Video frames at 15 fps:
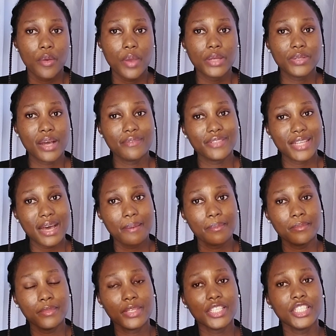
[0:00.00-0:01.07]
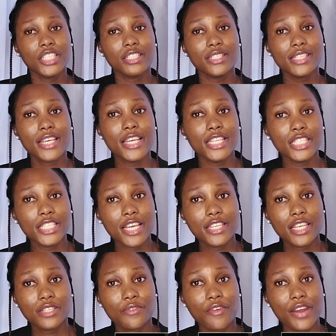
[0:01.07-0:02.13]
you're going to have some skin
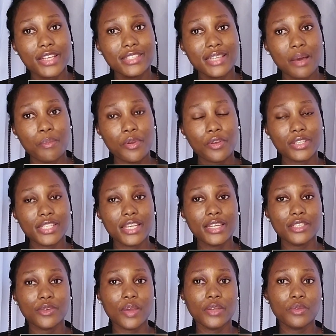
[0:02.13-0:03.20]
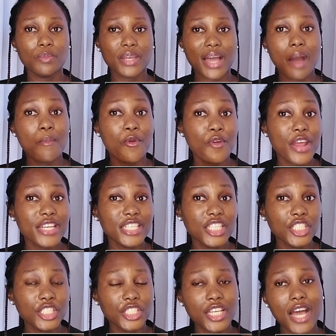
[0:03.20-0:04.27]
changes. For example, your skin is going to become
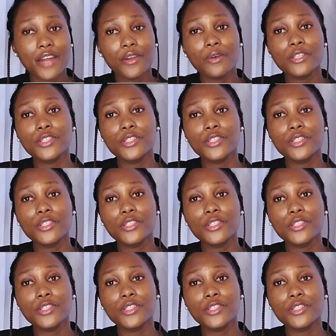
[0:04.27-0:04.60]
reddish and